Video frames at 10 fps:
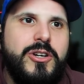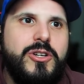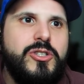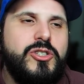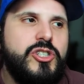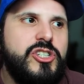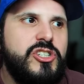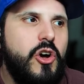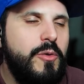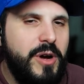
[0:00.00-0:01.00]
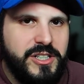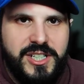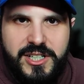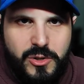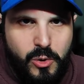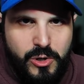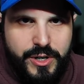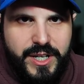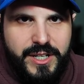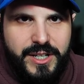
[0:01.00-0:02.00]
so much
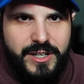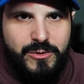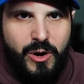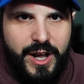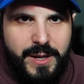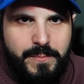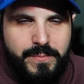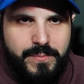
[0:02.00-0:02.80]
story, right?